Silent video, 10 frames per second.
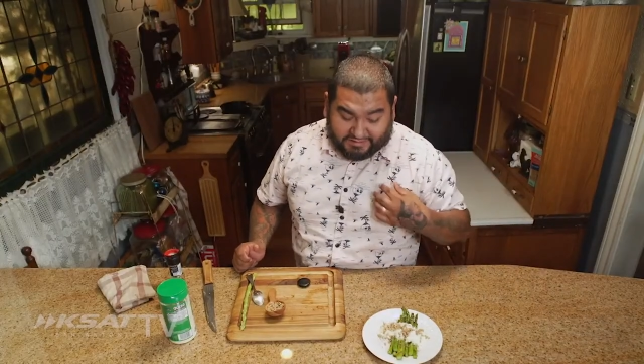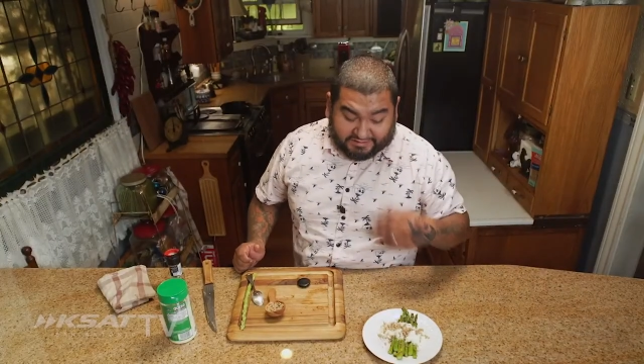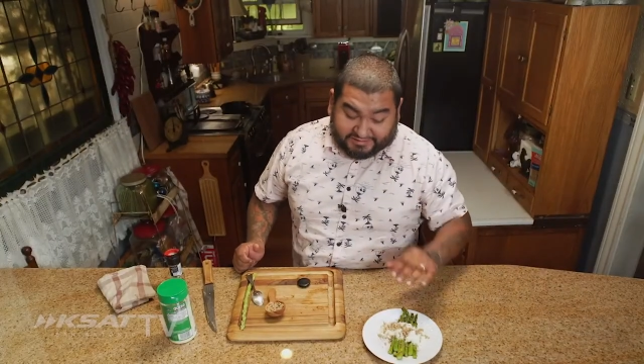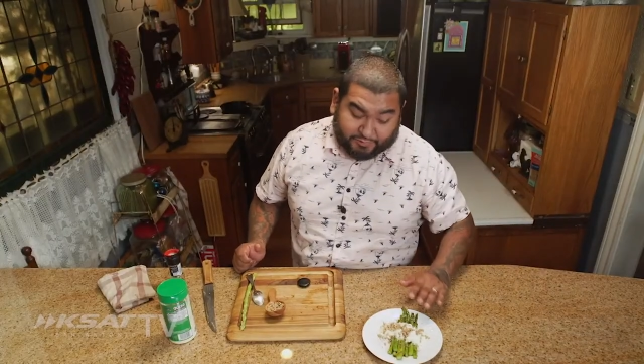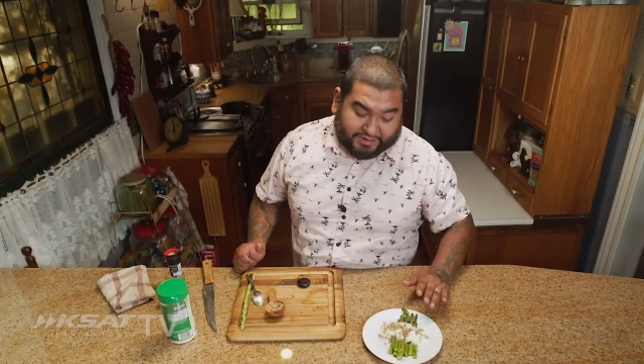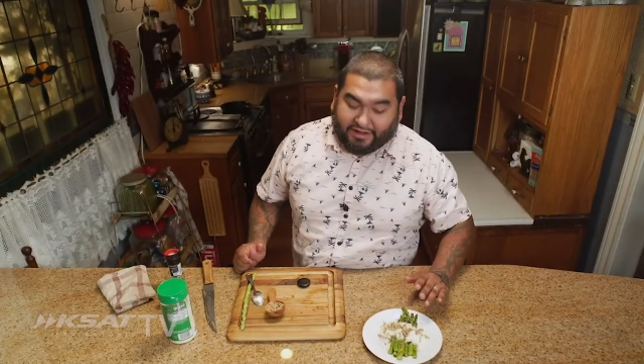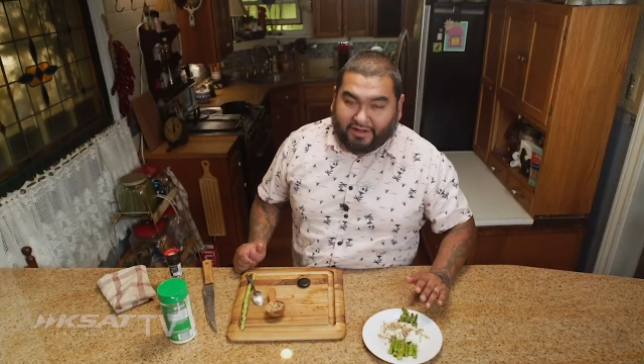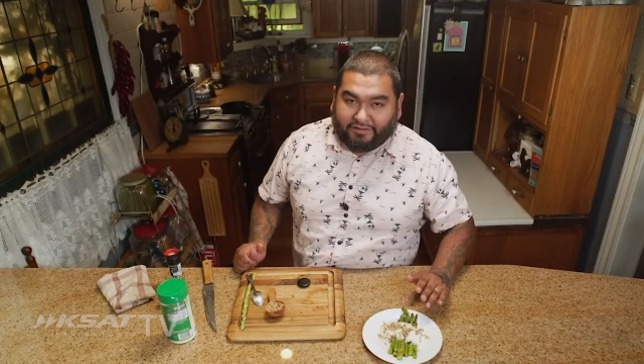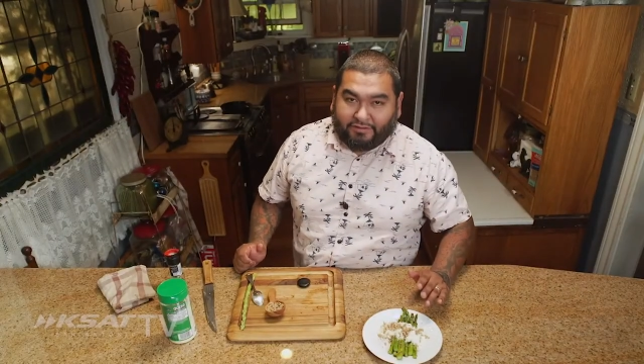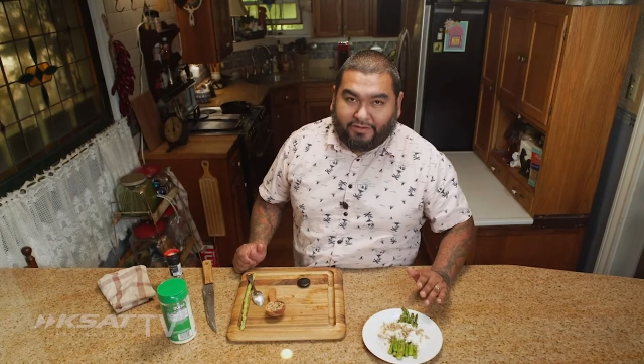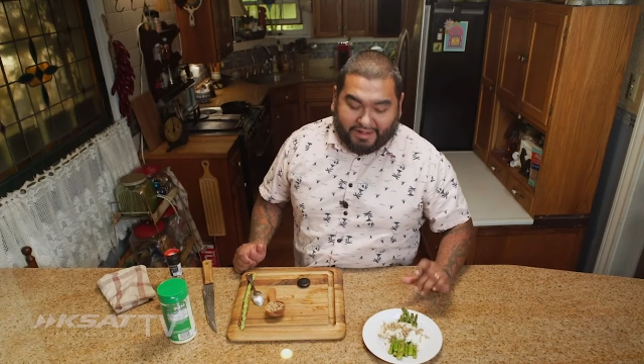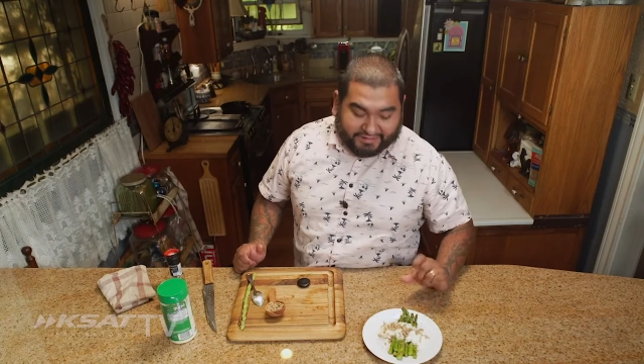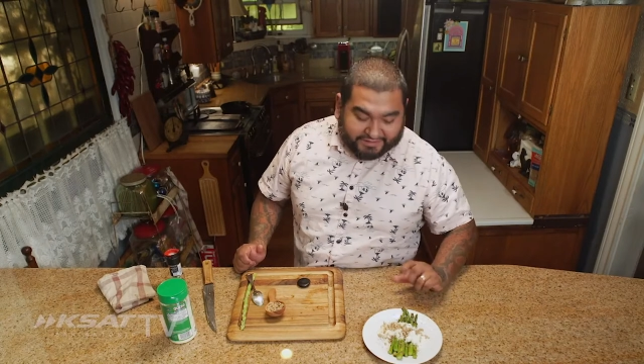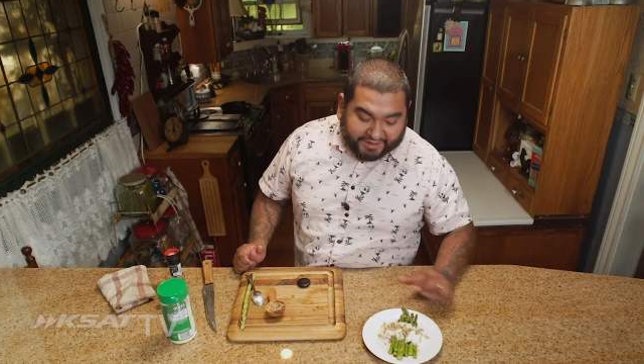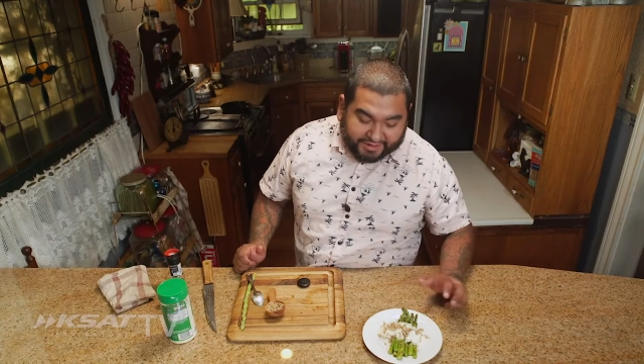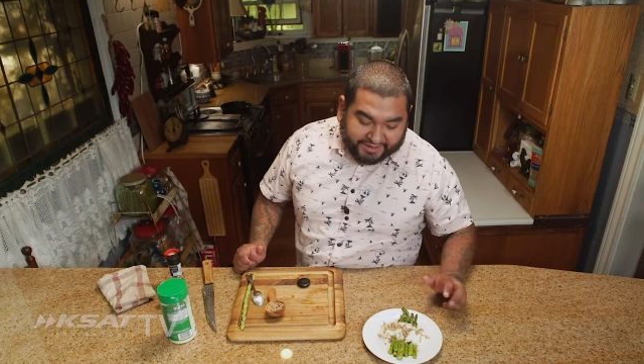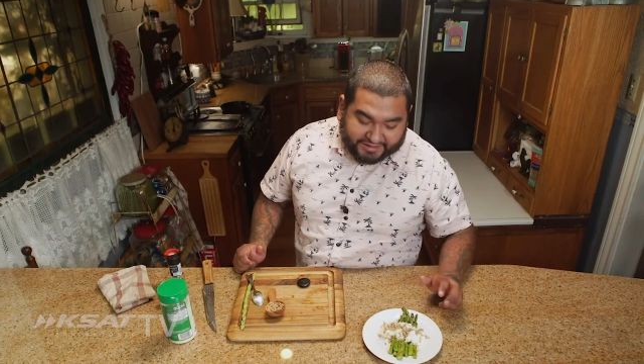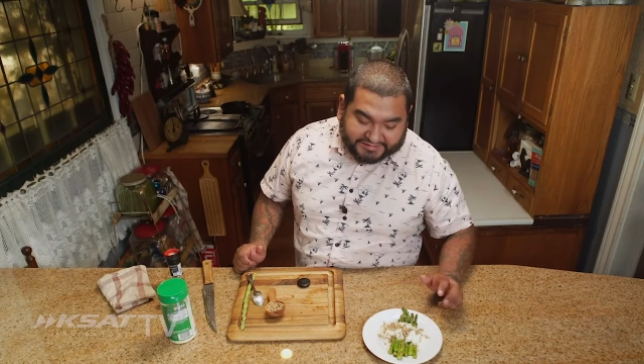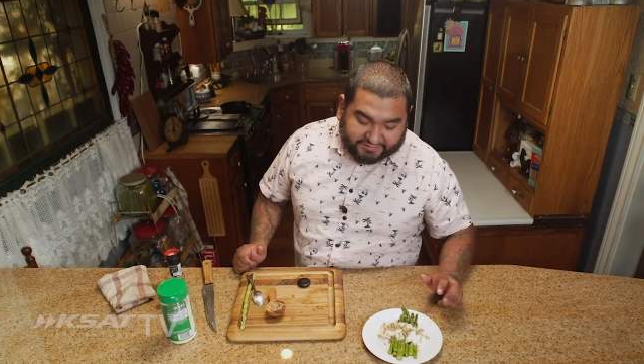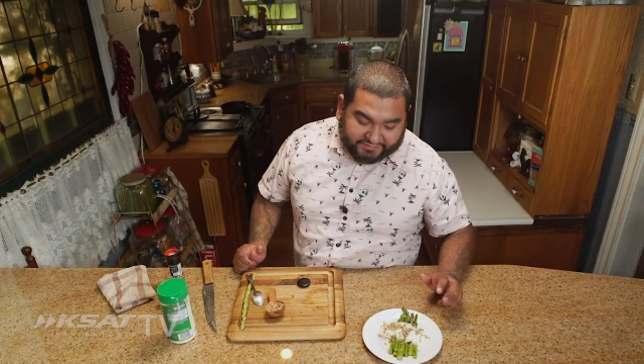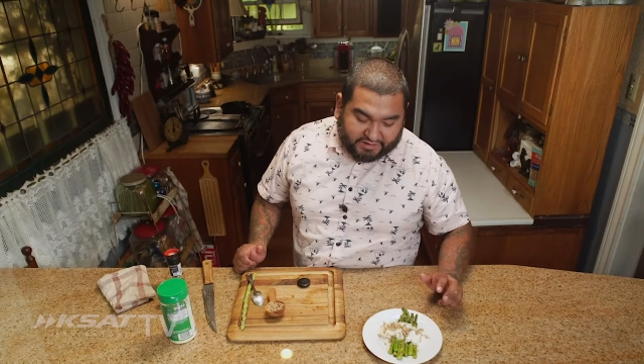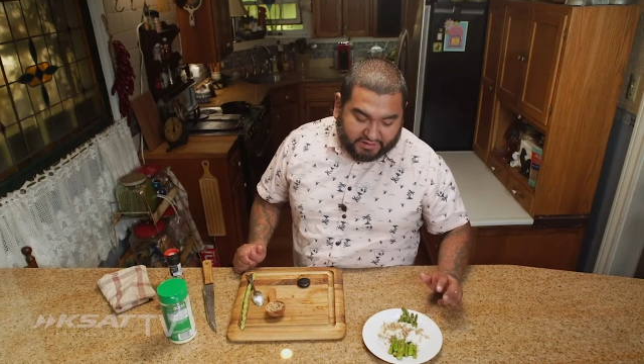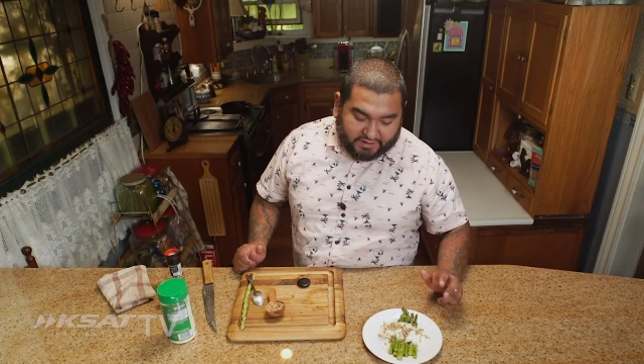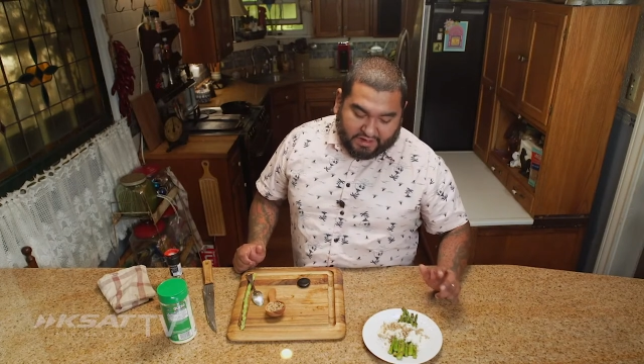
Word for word: This is what I like though. I like the nuttiness of it.